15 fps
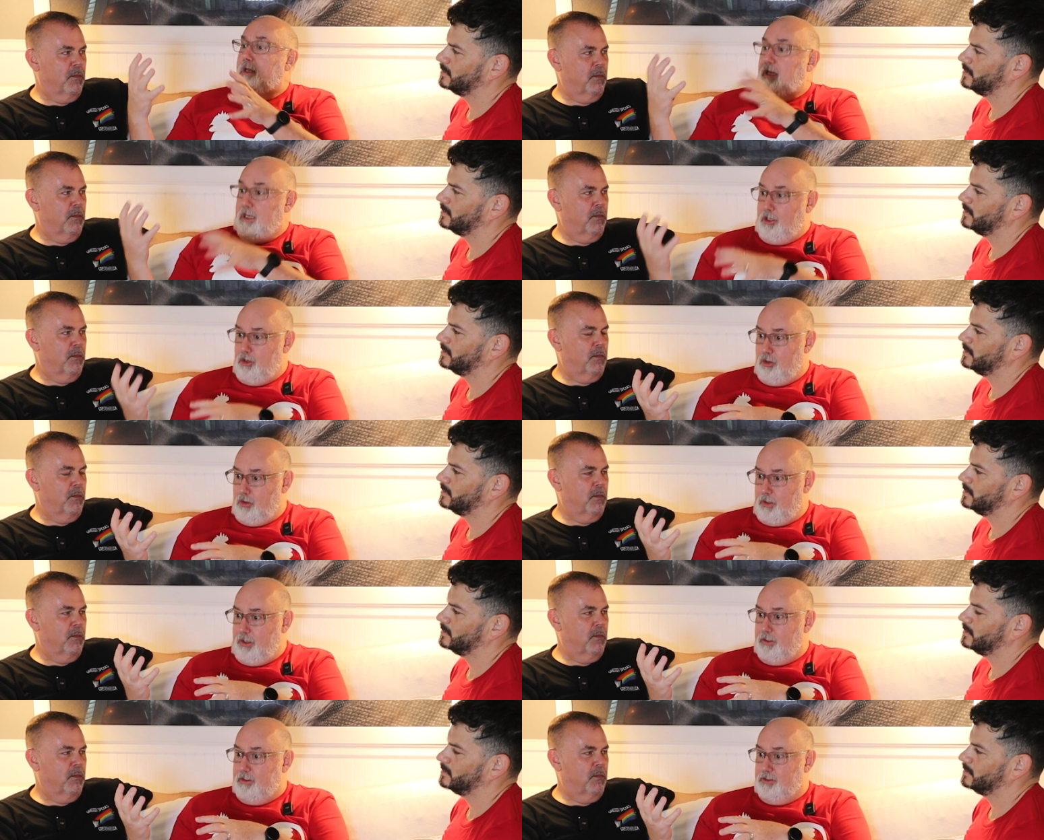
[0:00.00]

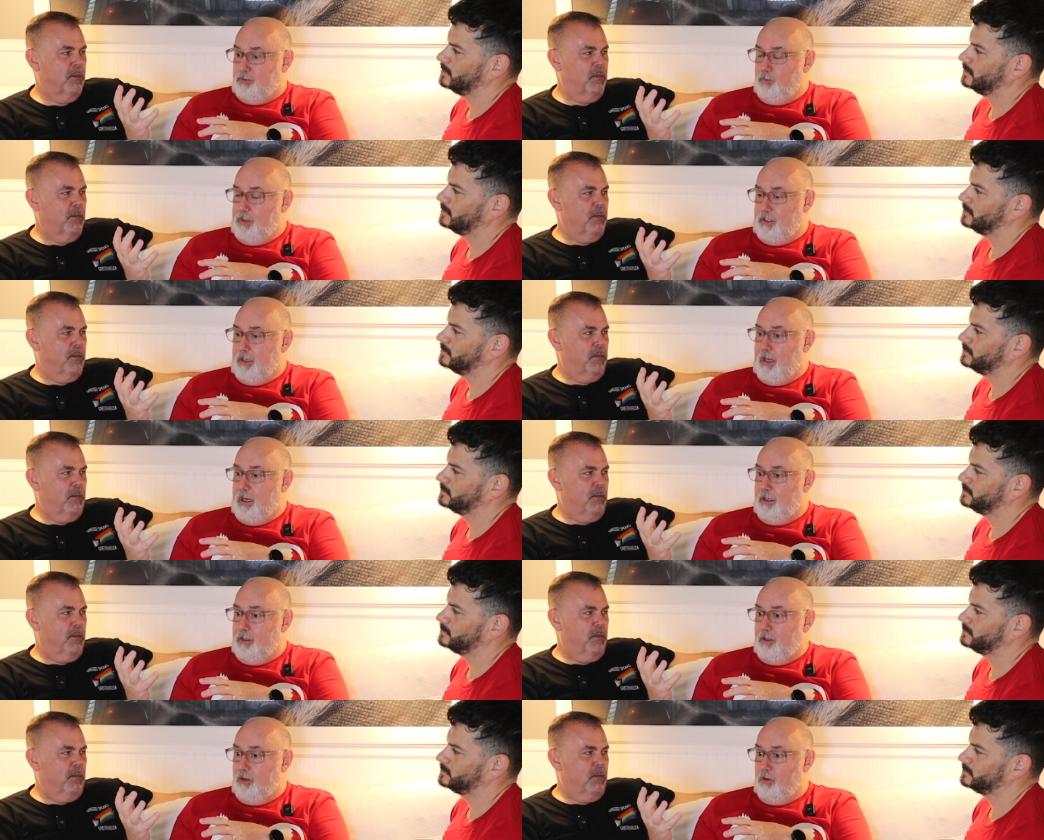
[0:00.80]
Speaker 1: here at this
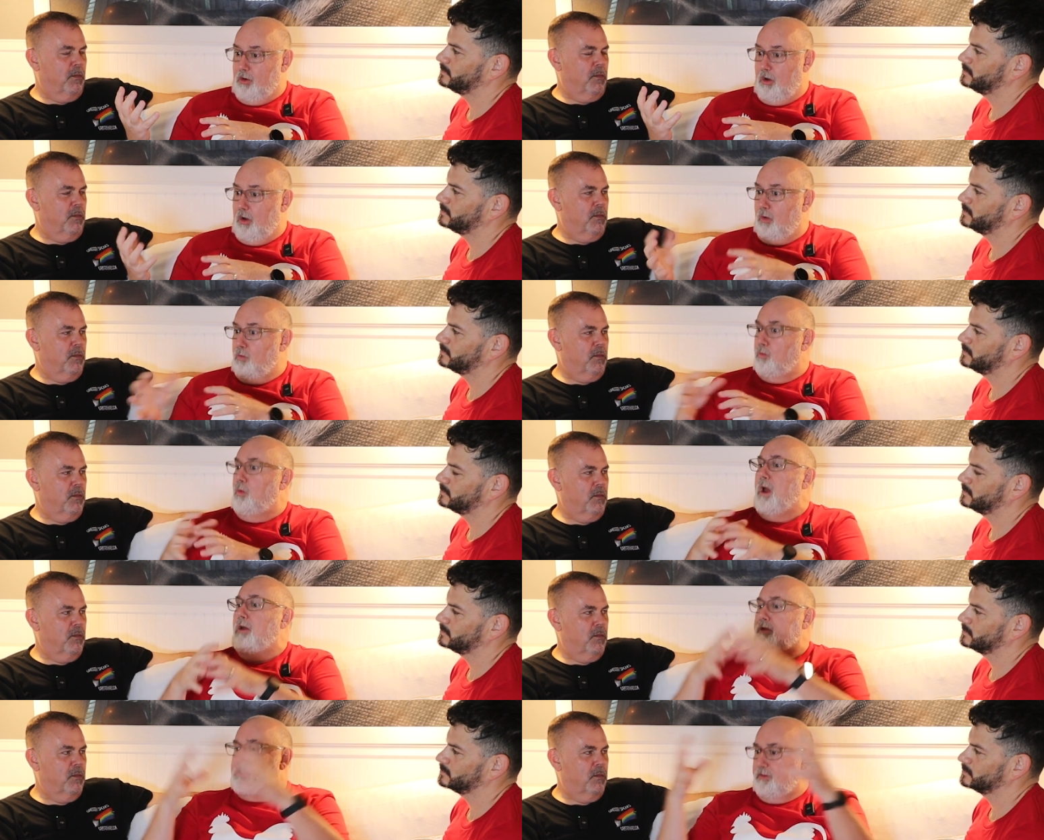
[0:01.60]
weekend that are all
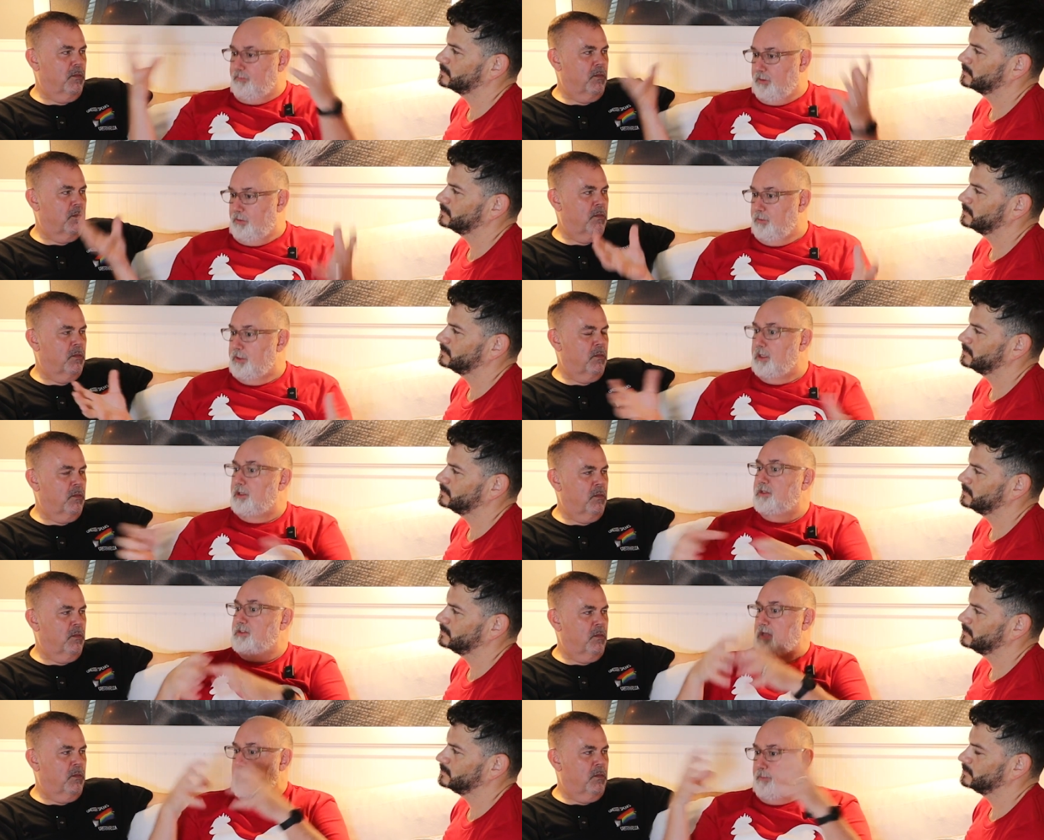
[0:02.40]
relatively within
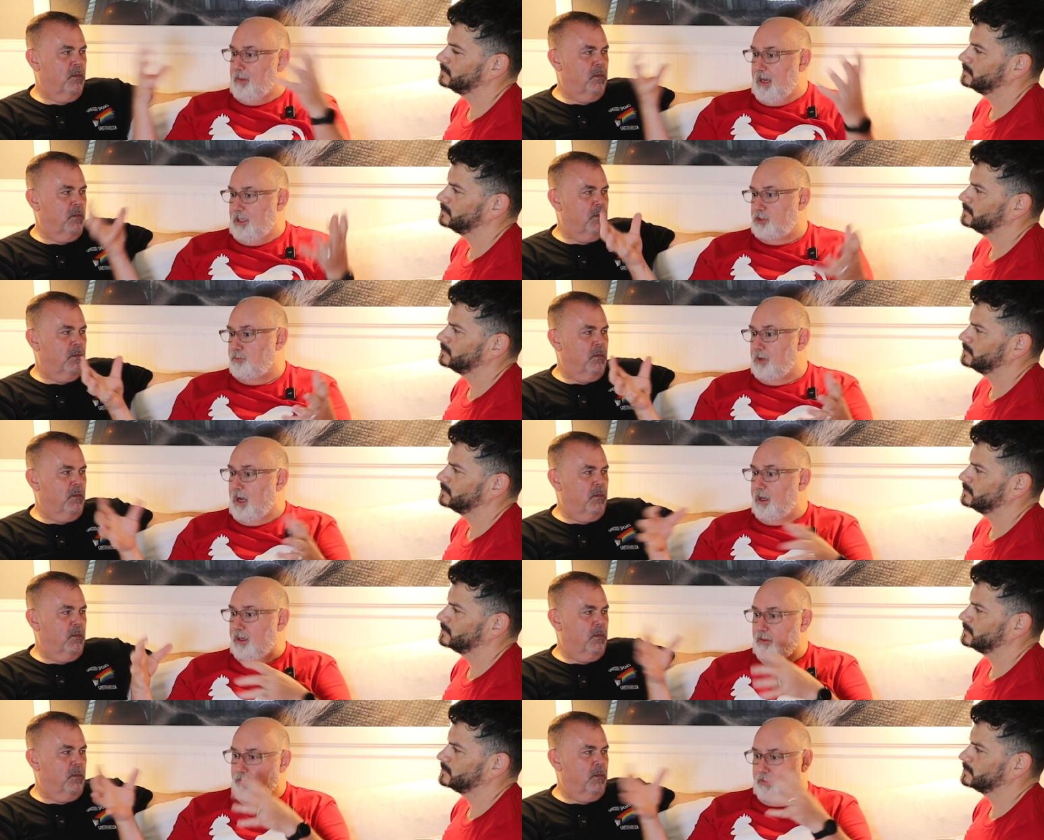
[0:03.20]
the same age
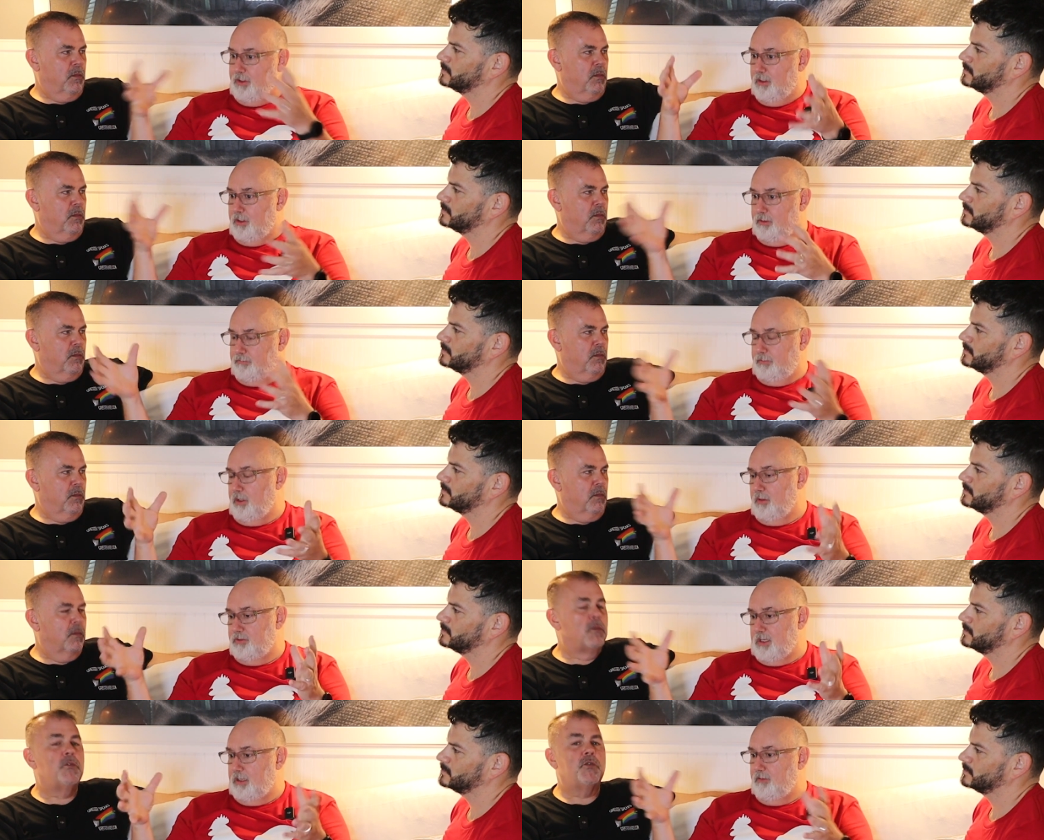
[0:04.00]
bracket, within a
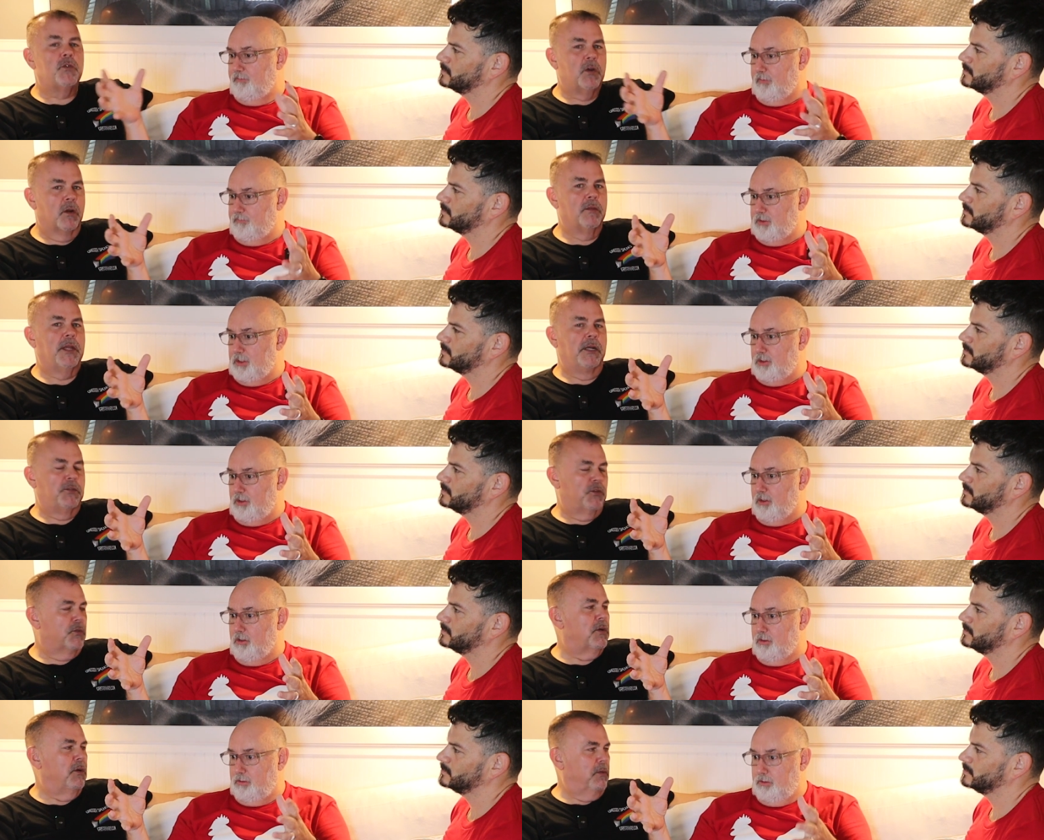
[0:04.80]
you know ten to sure, fifteen that's
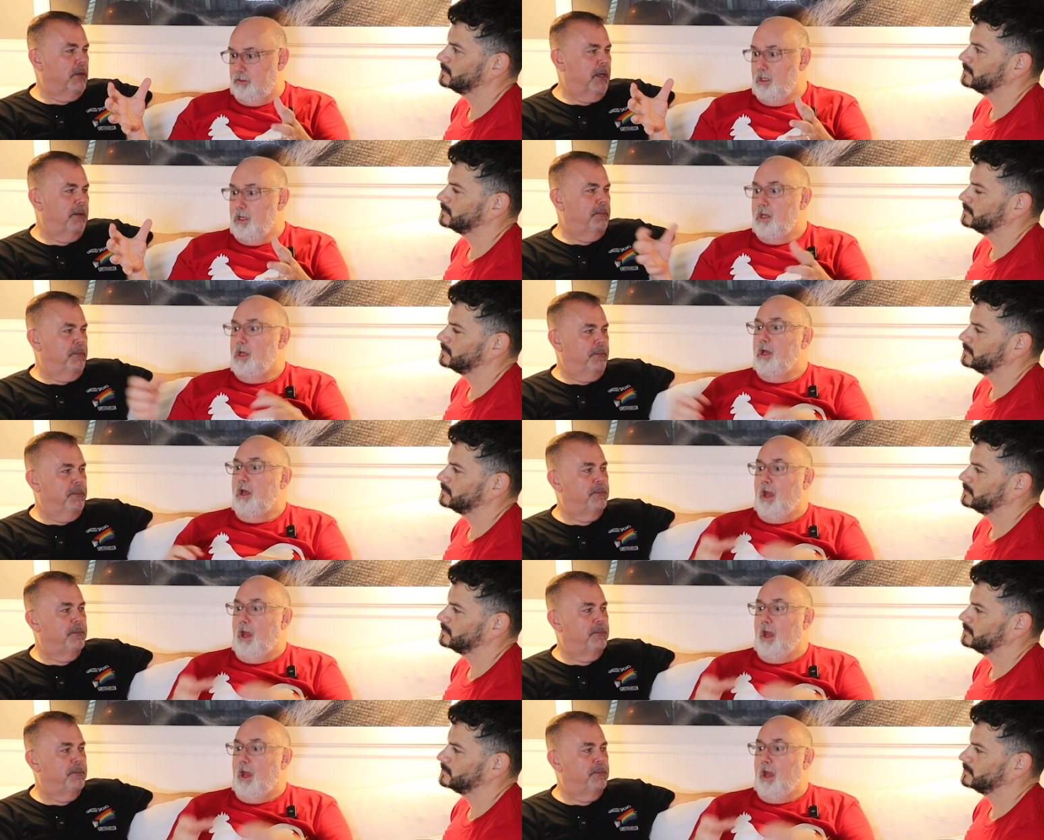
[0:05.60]
year. True. Yep.